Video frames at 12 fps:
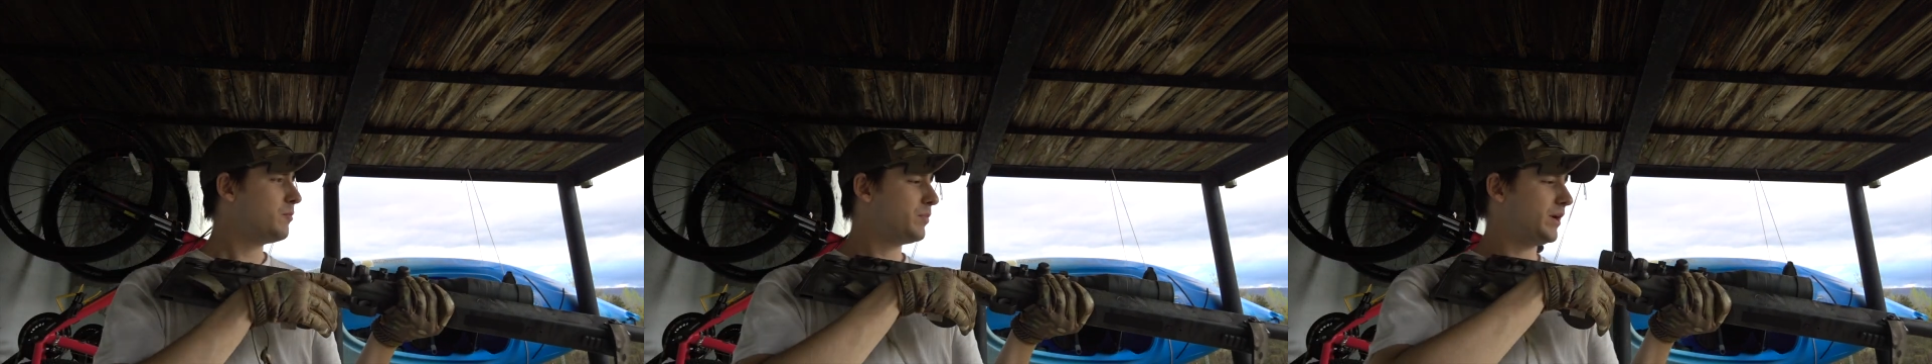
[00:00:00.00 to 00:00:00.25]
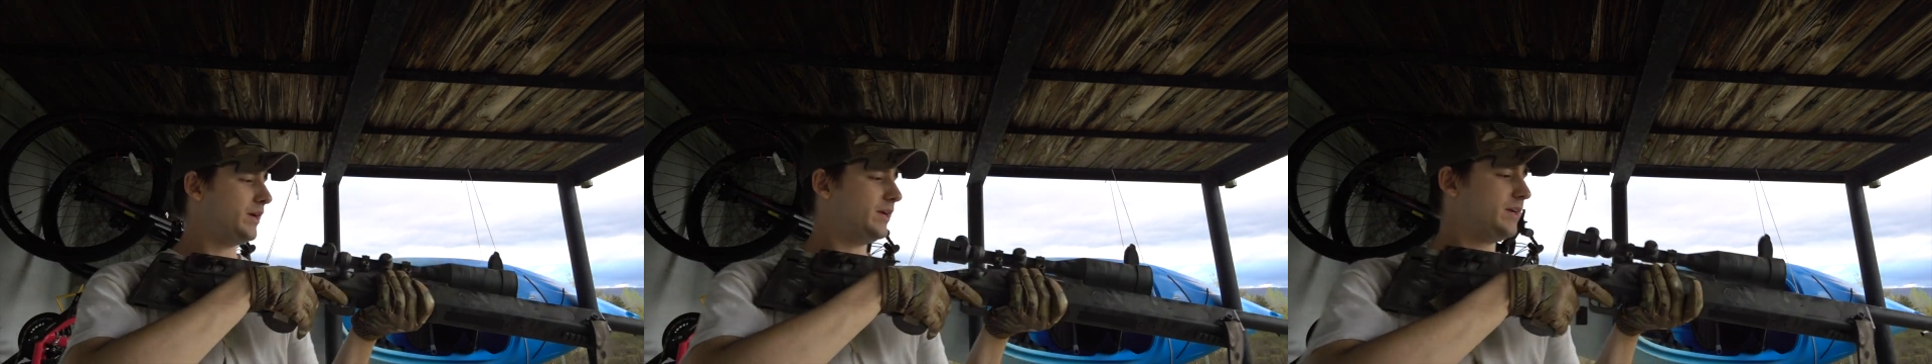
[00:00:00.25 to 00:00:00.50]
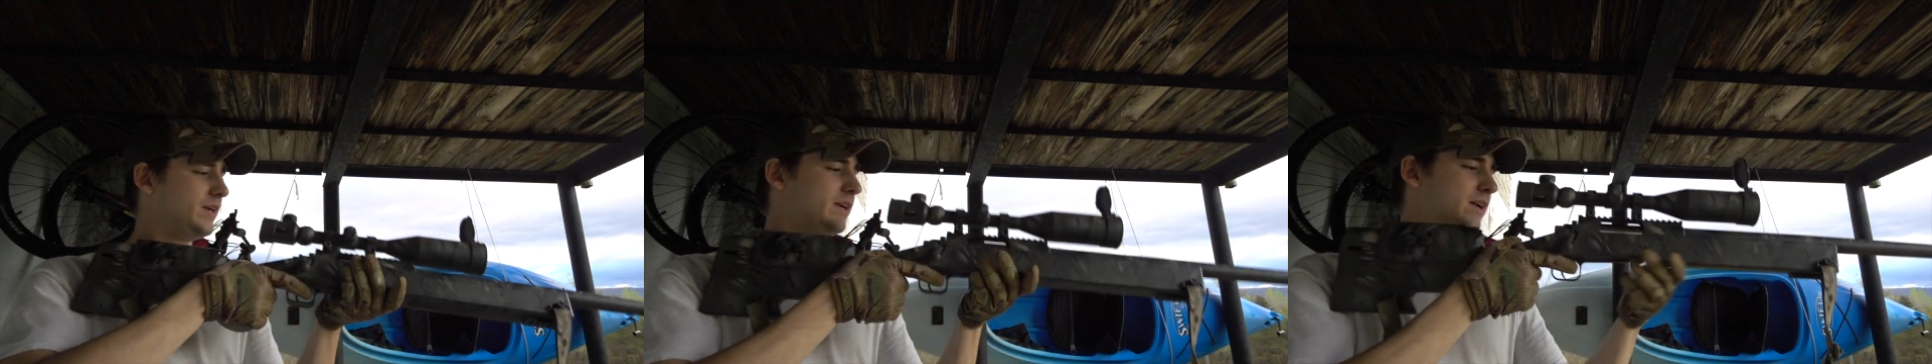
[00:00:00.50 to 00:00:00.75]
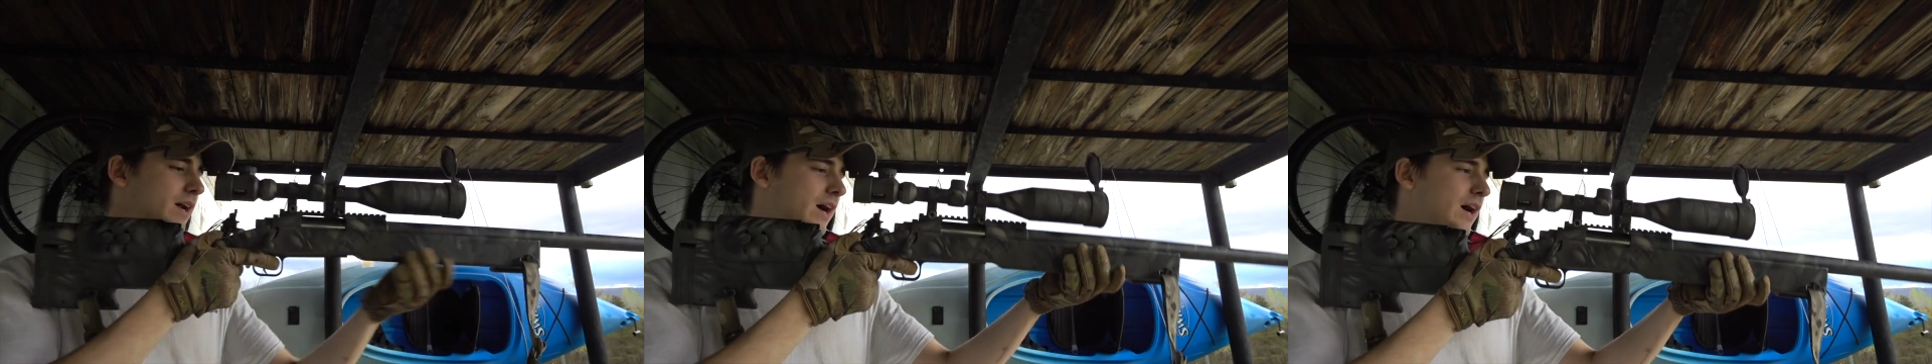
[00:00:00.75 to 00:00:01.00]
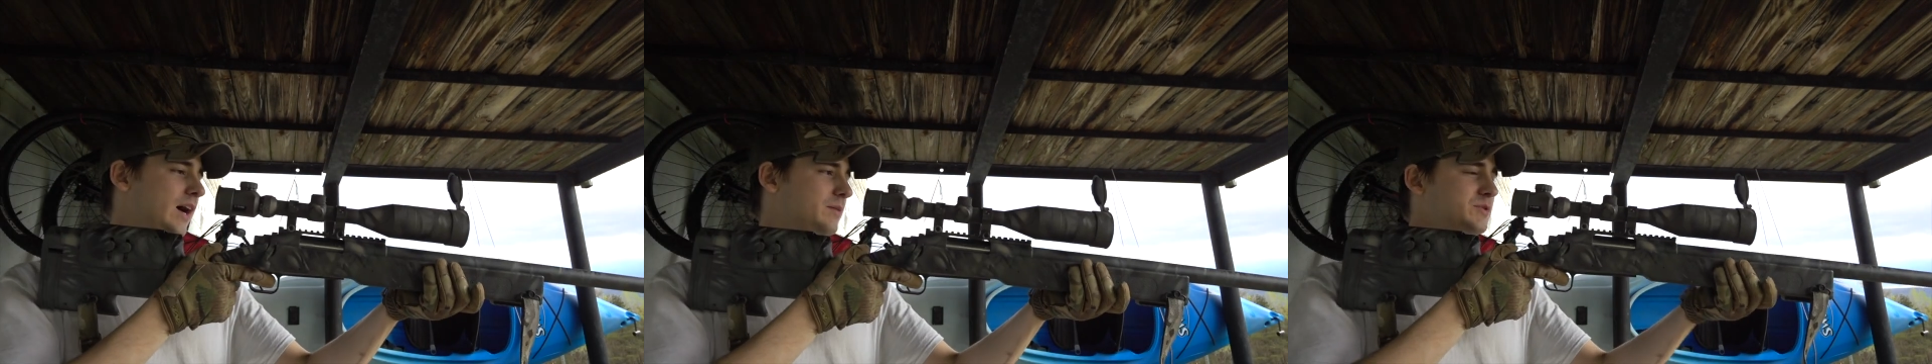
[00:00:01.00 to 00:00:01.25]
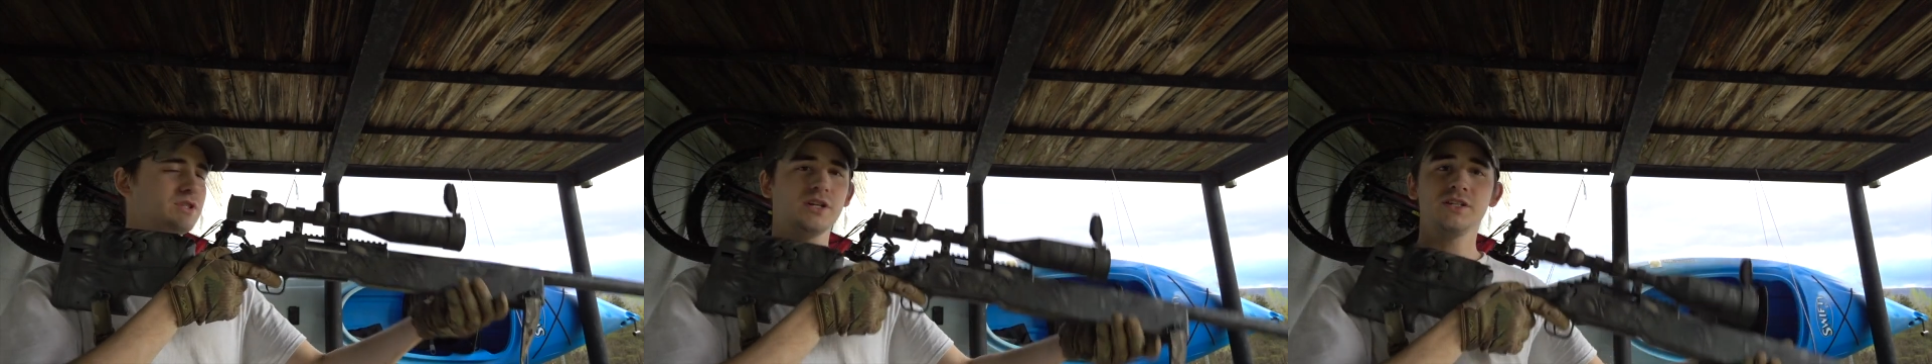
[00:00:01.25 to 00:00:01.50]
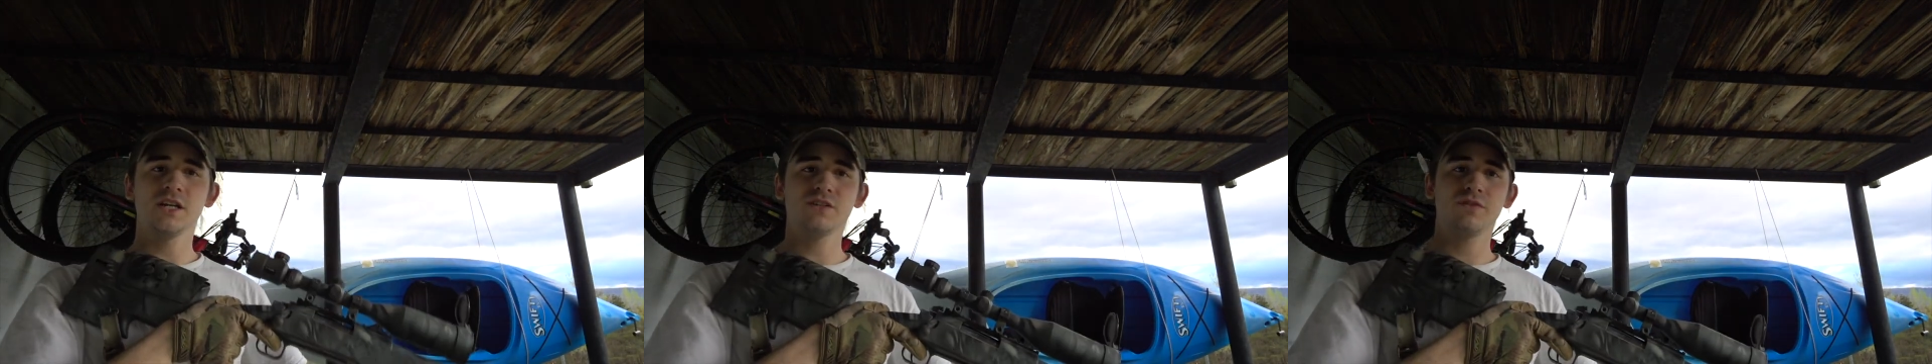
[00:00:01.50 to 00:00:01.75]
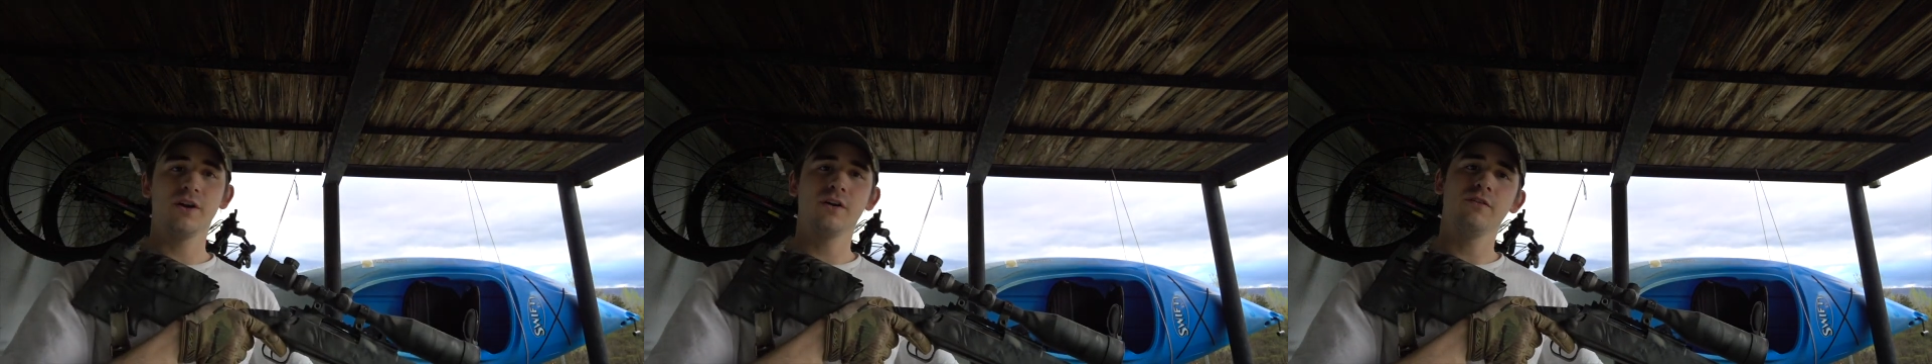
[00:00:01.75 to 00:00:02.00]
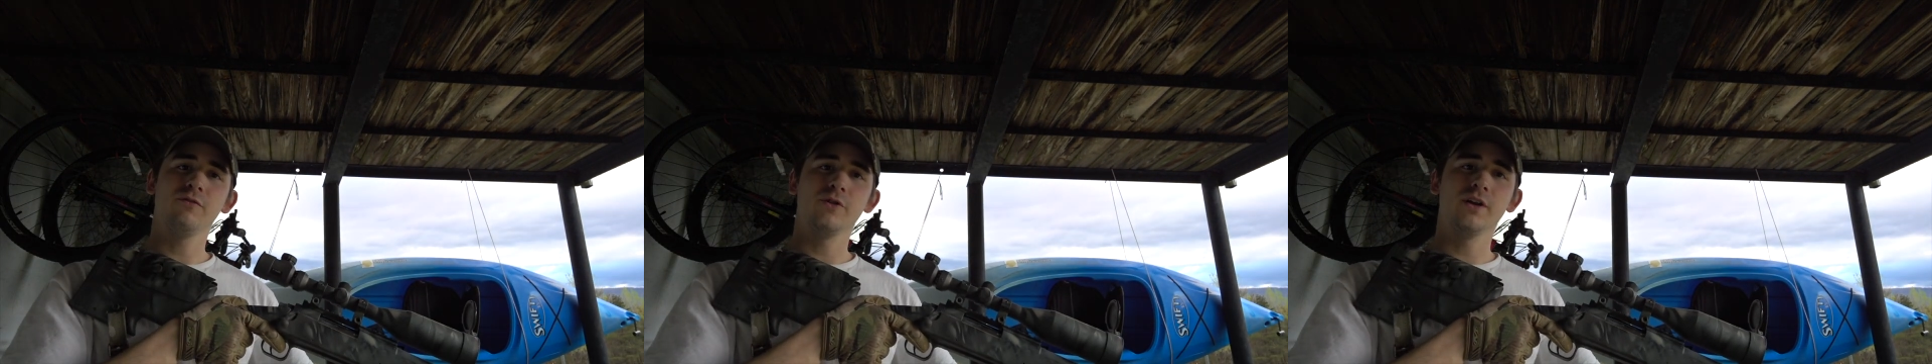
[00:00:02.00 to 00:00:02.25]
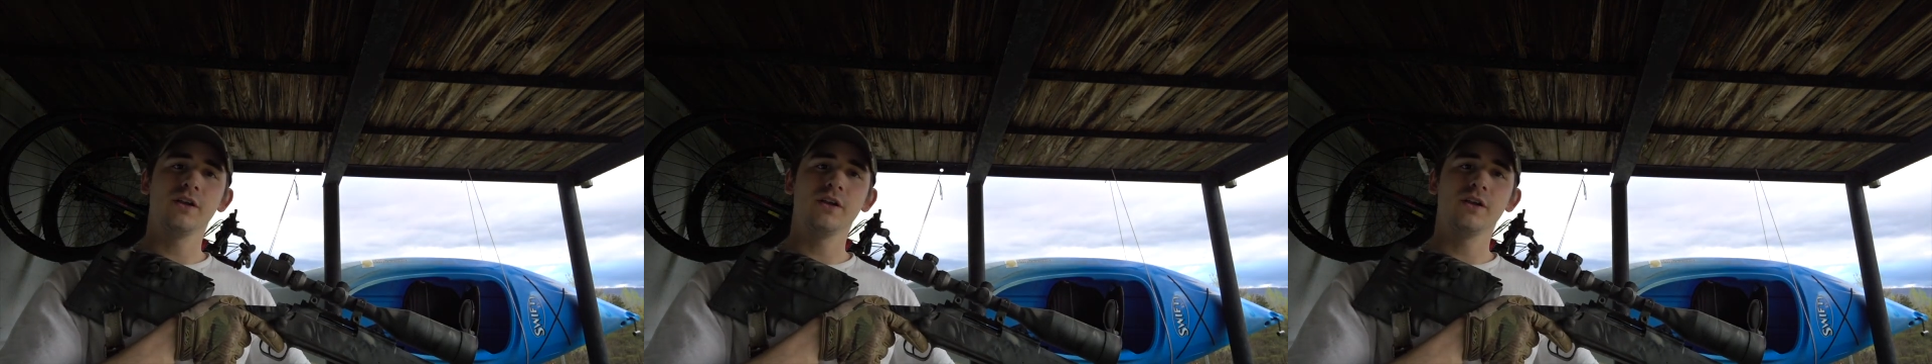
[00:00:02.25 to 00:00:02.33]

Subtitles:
But I'm just gonna test fire it for